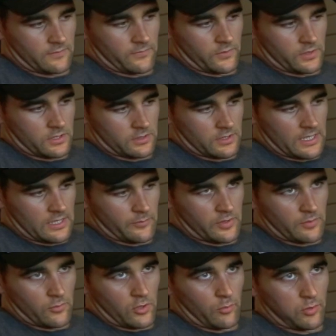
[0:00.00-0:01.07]
if we can get a
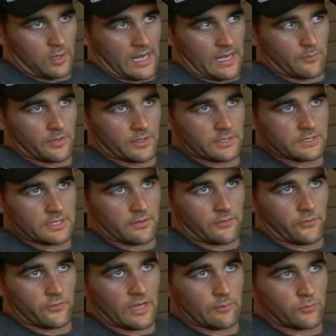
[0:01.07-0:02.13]
bit more pliability
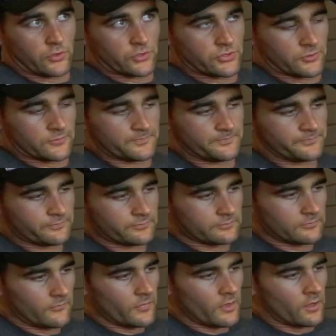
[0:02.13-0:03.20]
through that muscle.
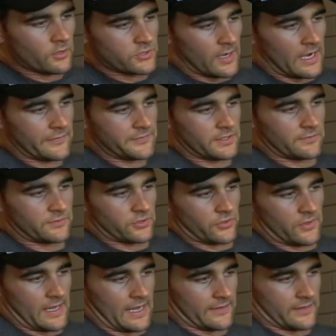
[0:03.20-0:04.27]
So after you've
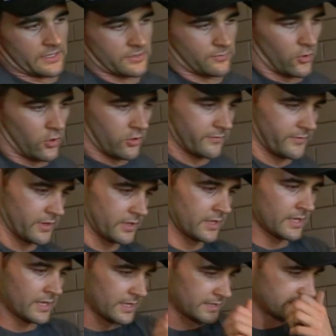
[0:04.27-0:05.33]
done that, that's more of
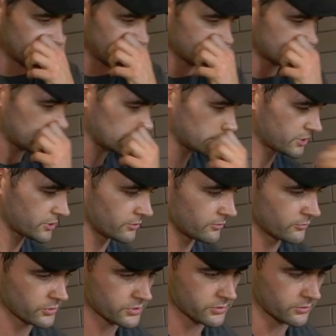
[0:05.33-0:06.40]
a deep tissue
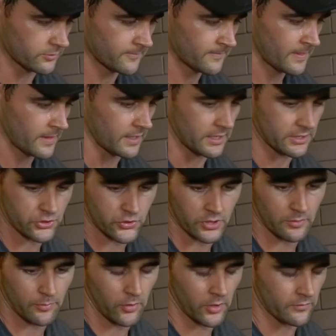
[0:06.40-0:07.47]
muscle
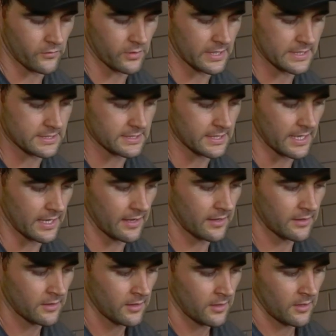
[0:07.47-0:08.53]
trigger point release
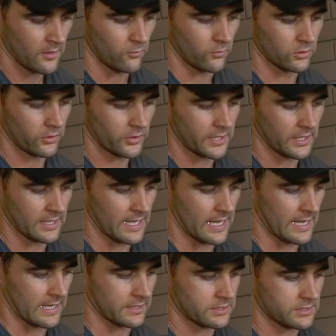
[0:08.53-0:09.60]
there. We're looking
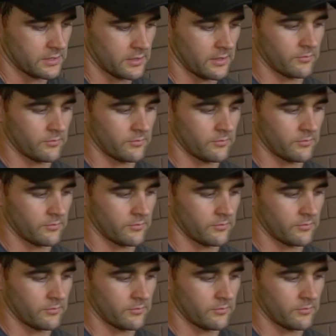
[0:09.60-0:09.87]
at